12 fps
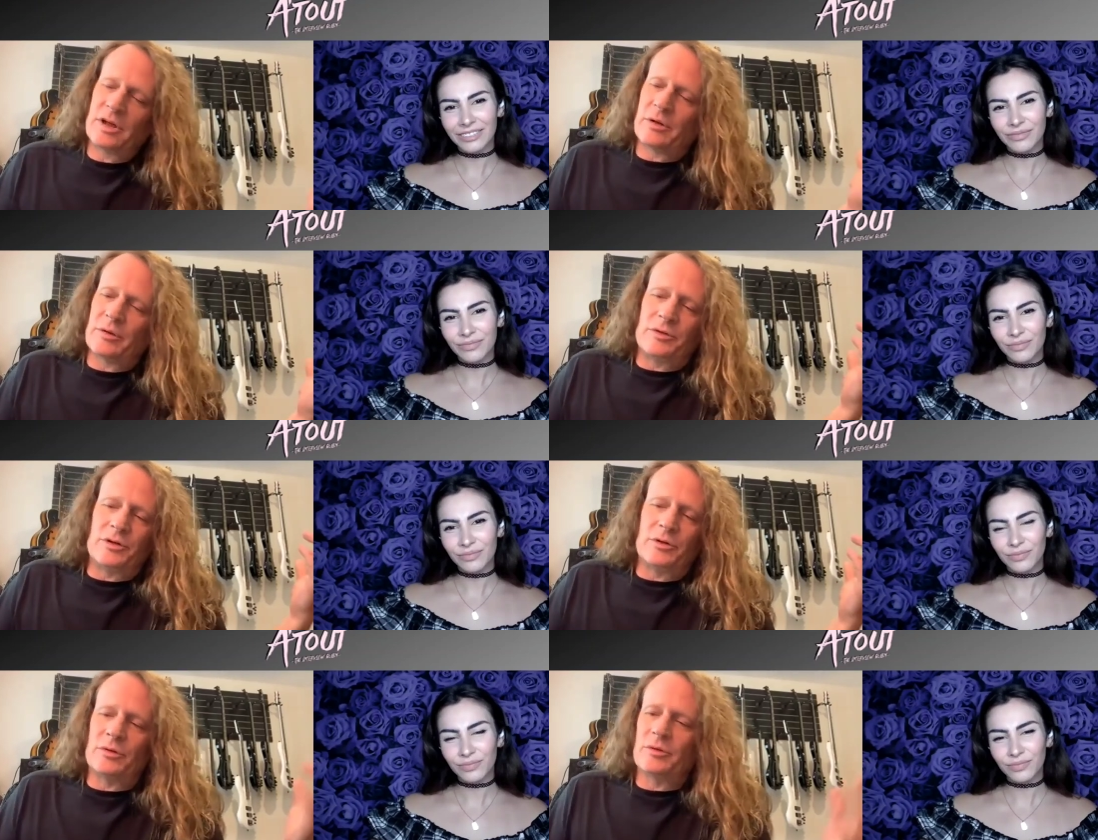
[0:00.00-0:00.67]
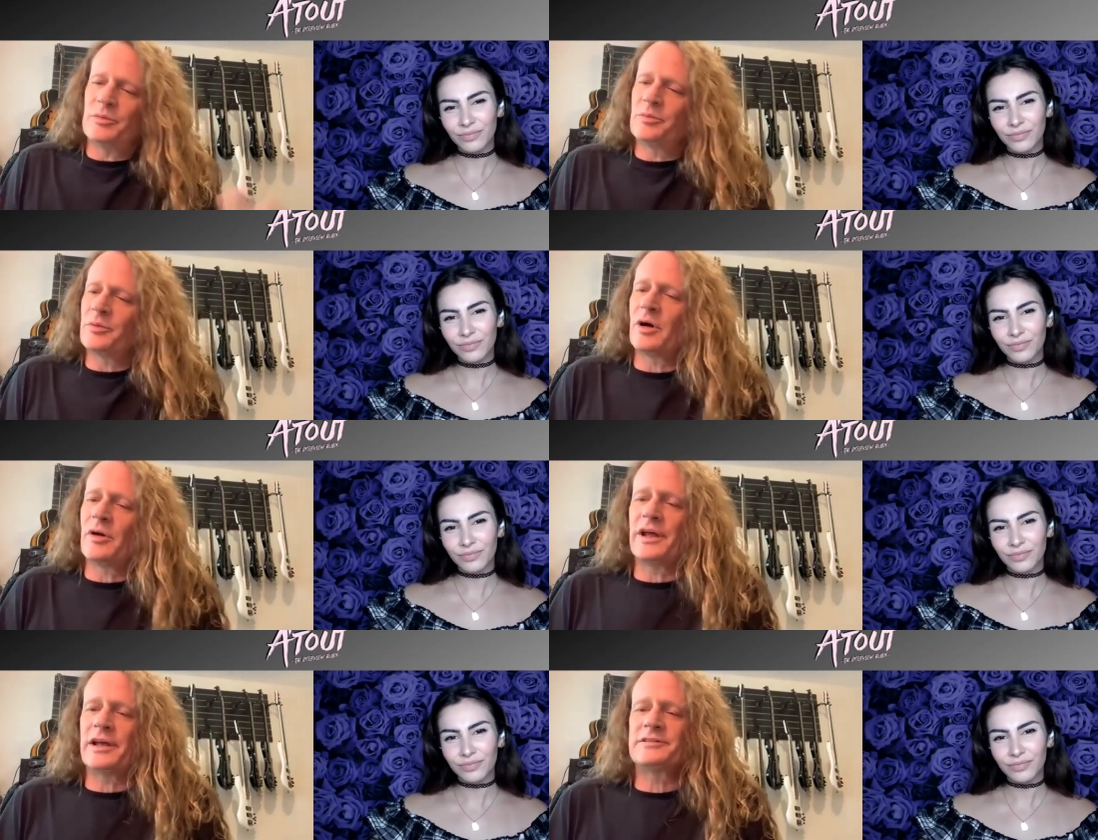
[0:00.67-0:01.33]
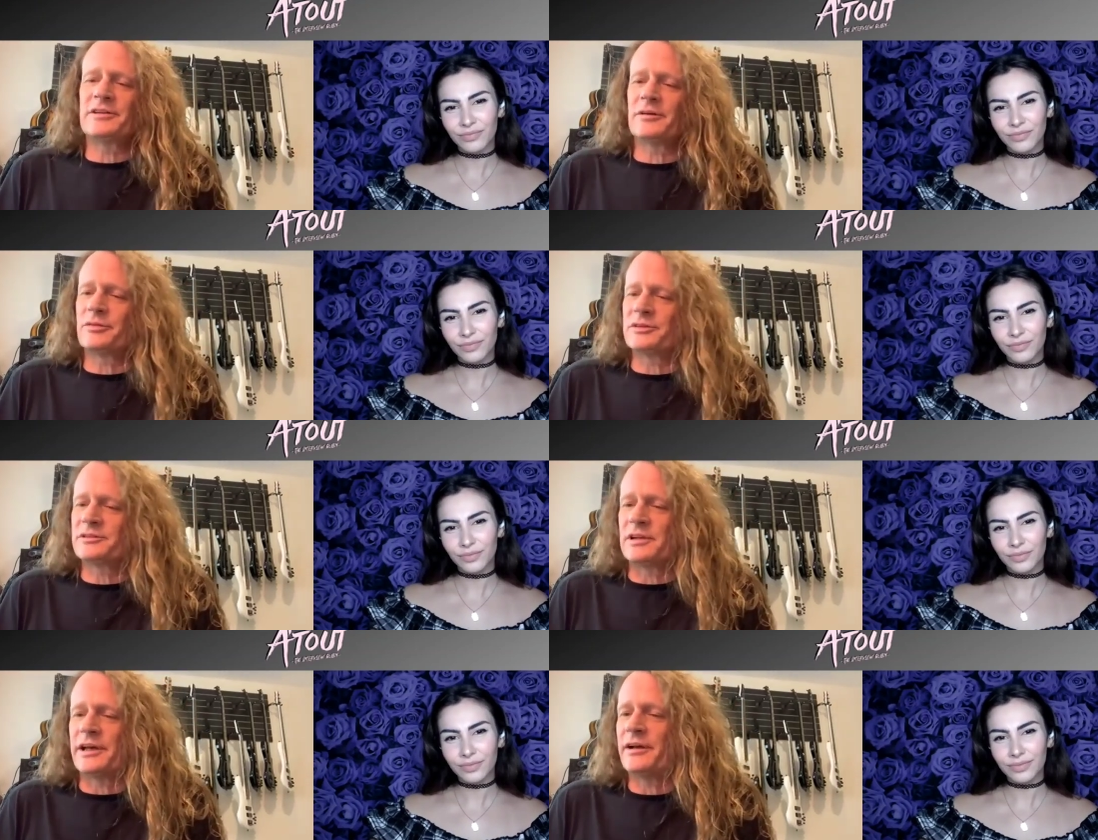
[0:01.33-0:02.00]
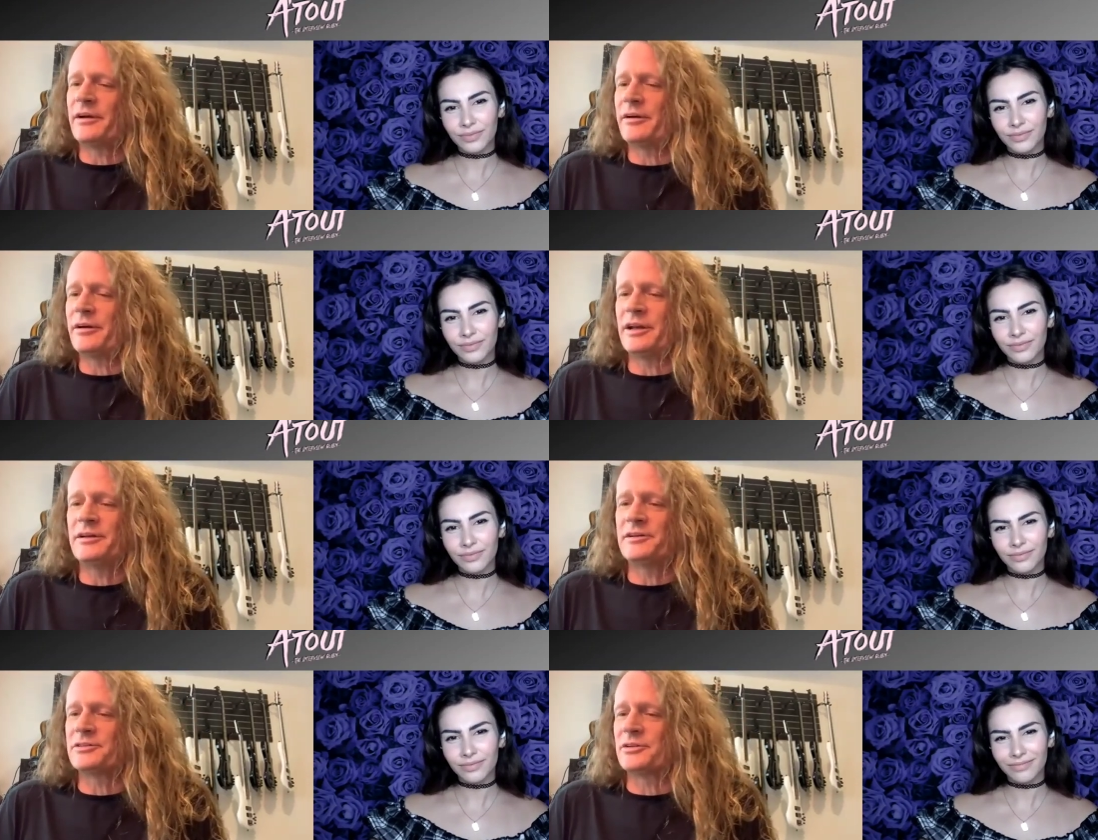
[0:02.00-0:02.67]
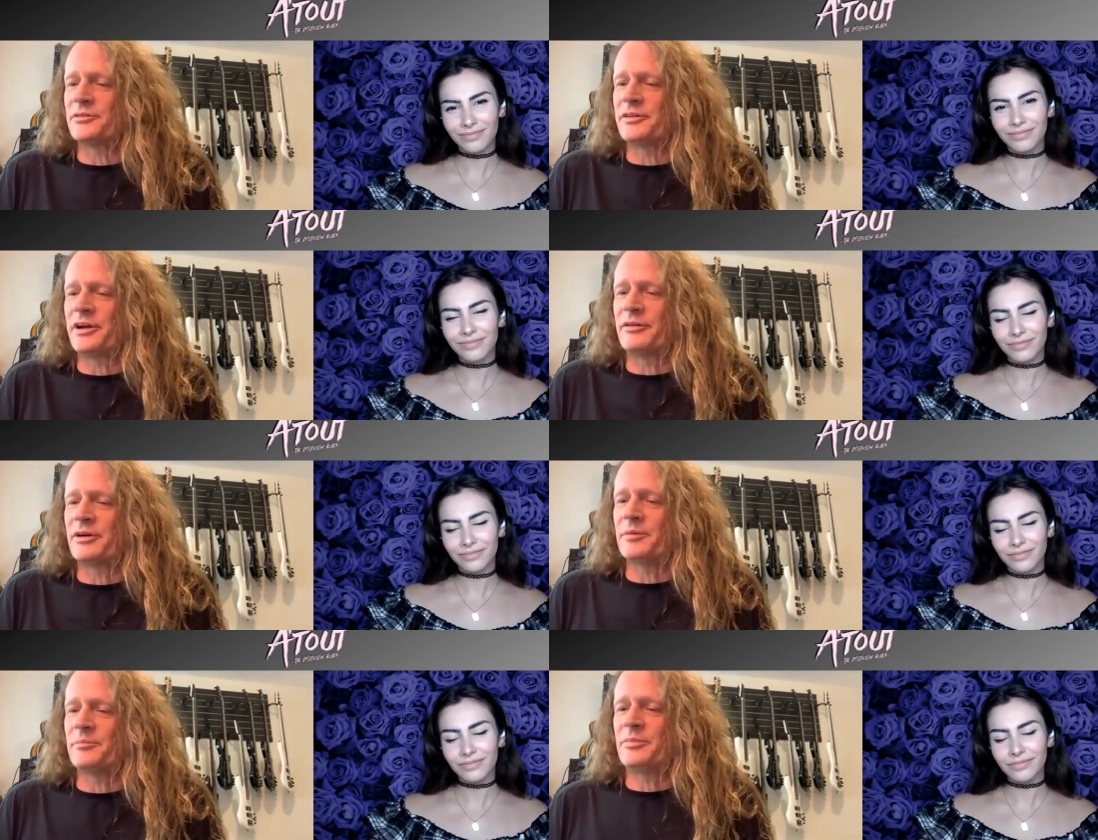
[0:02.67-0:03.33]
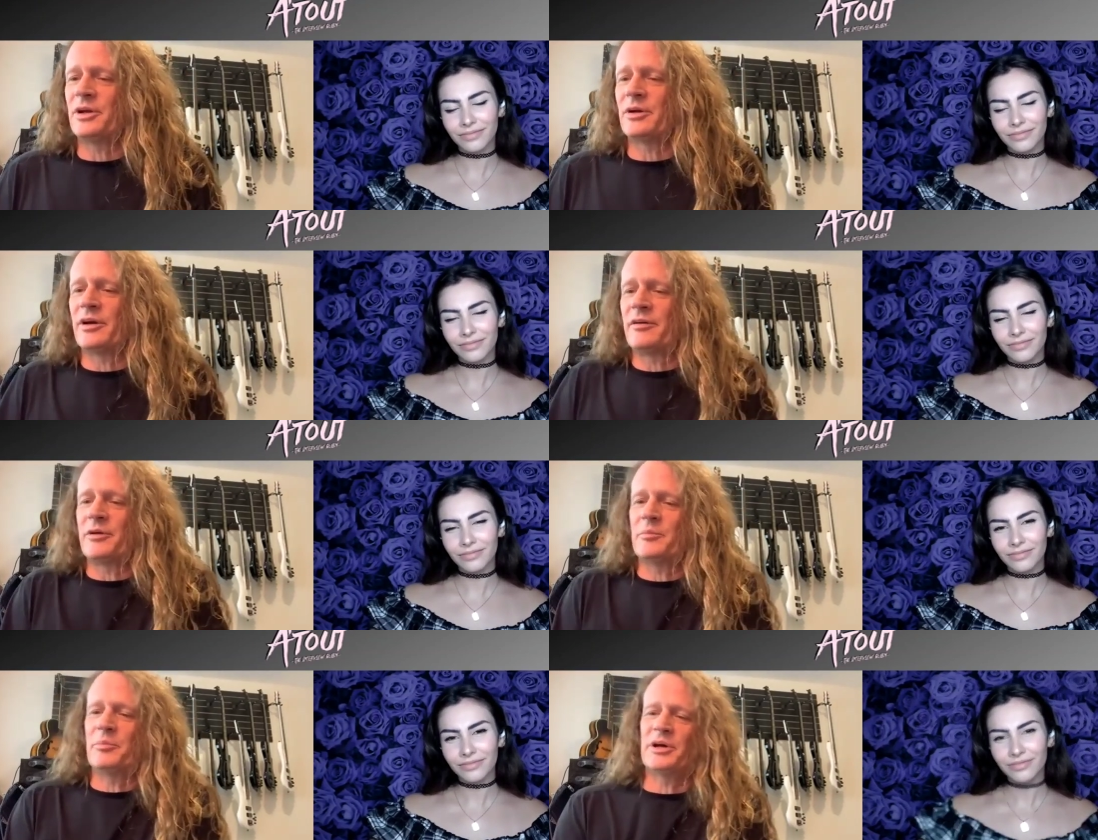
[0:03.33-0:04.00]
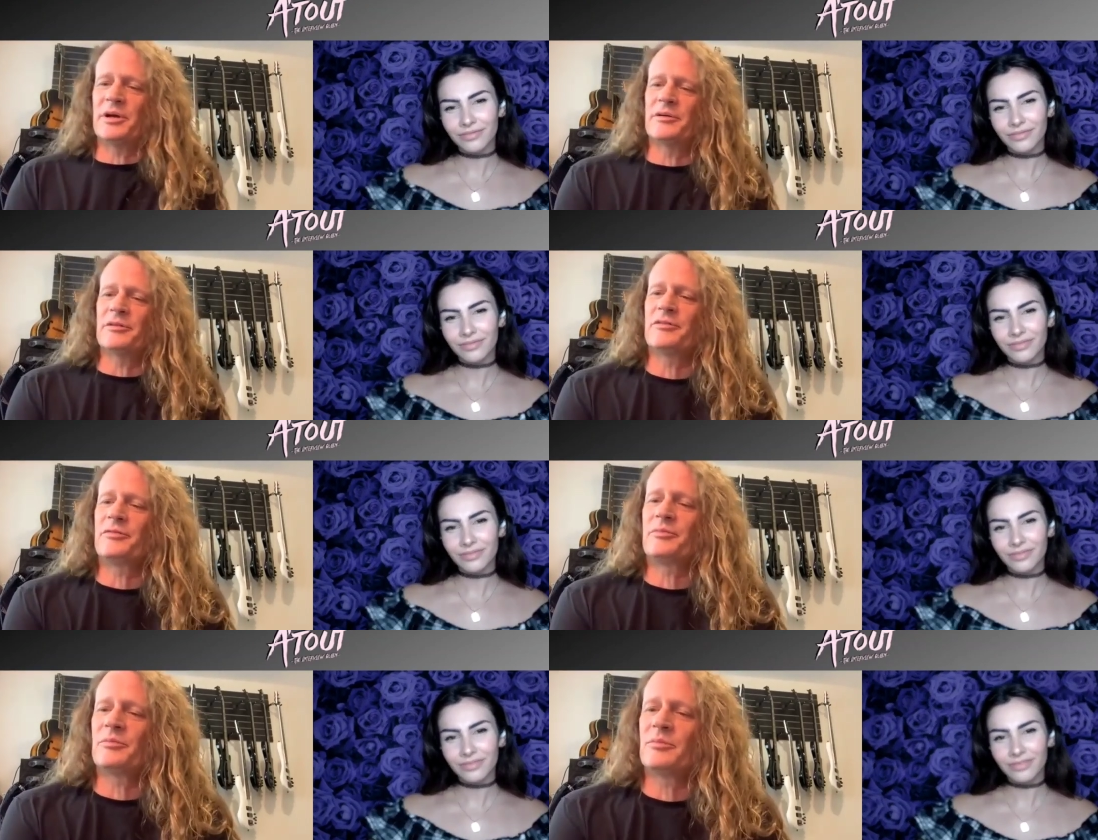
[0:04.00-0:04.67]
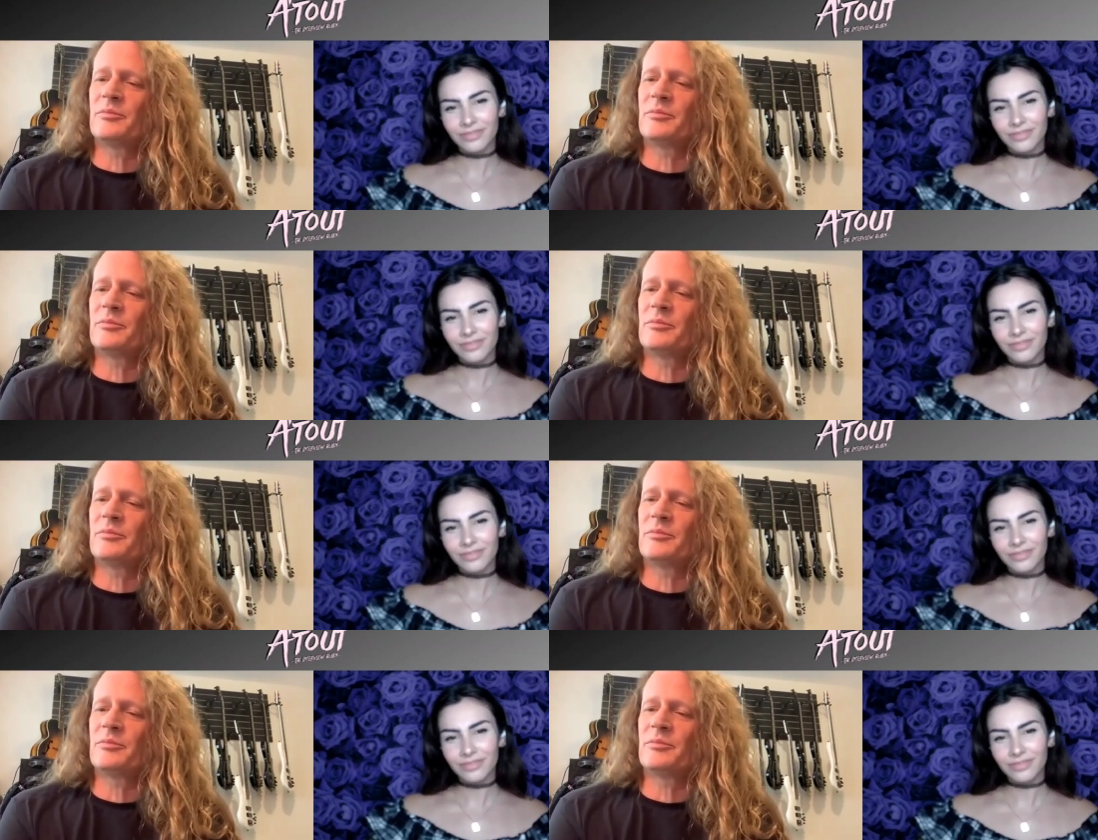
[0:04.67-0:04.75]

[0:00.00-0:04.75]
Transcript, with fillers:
Speaker 1: you know, do all that stuff with Slayer and he deserved every, you know, every bit of,